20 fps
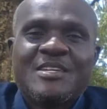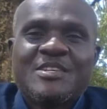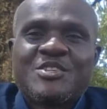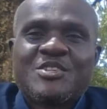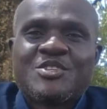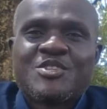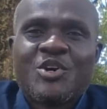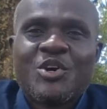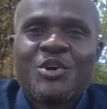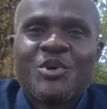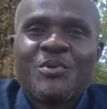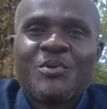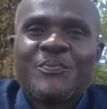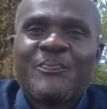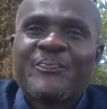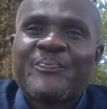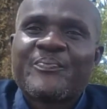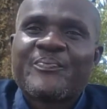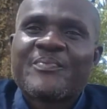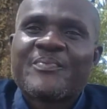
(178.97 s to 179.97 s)
So
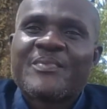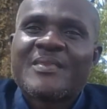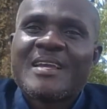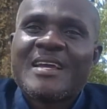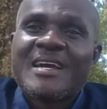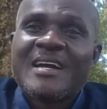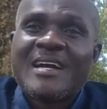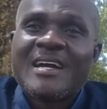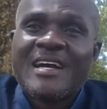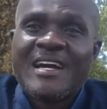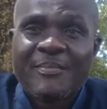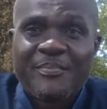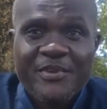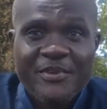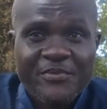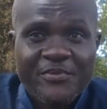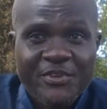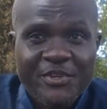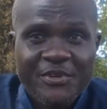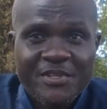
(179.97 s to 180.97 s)
happy
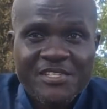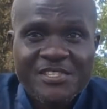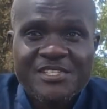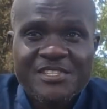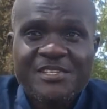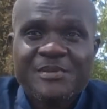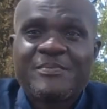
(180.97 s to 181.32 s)
viewership.